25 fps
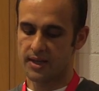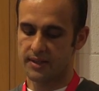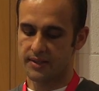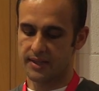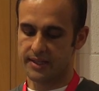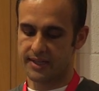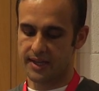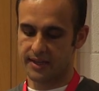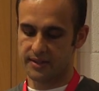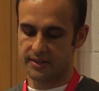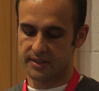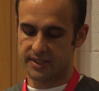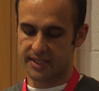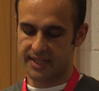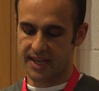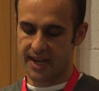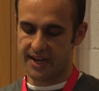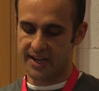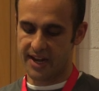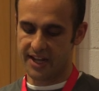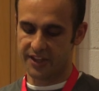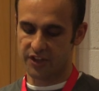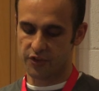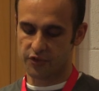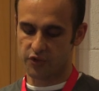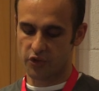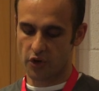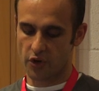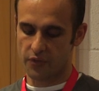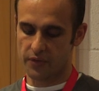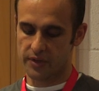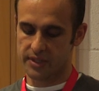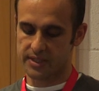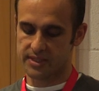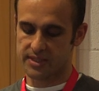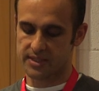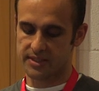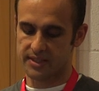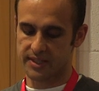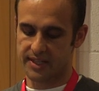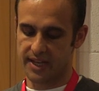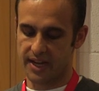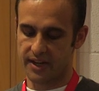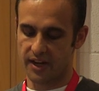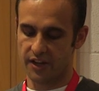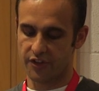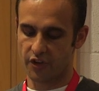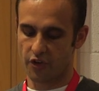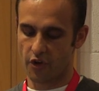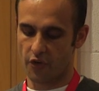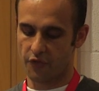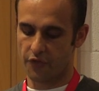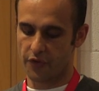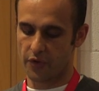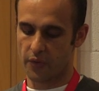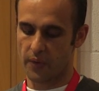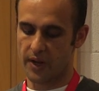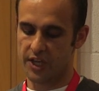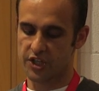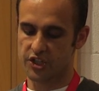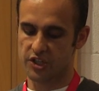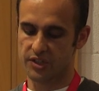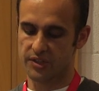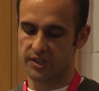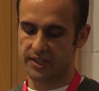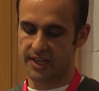the Knative service, the Knative configuration,